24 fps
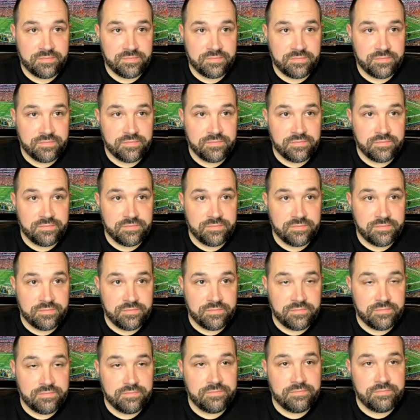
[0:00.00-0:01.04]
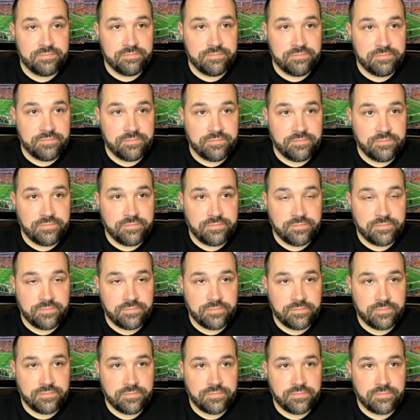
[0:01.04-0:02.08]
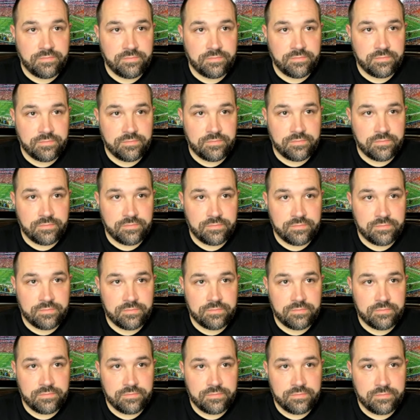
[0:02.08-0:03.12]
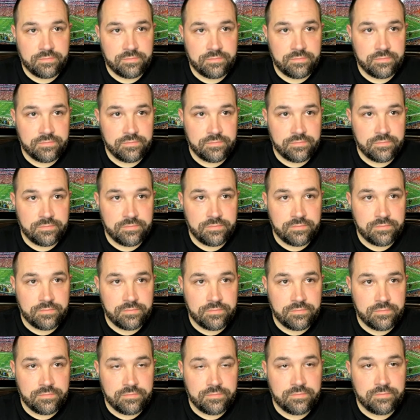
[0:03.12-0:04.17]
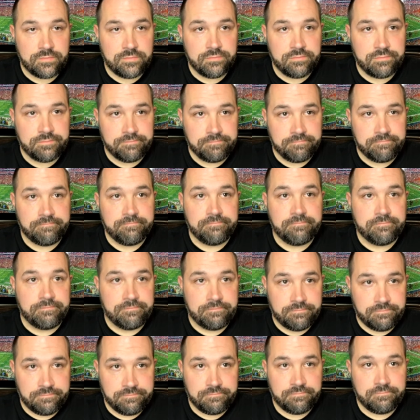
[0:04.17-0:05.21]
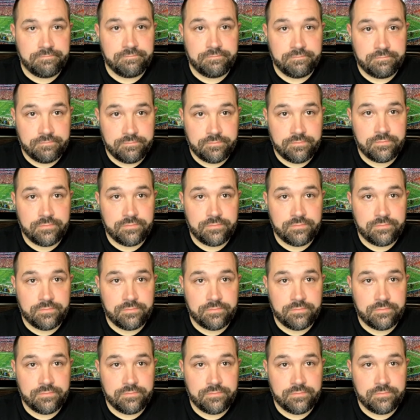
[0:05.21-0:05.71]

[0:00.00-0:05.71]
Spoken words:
(silent)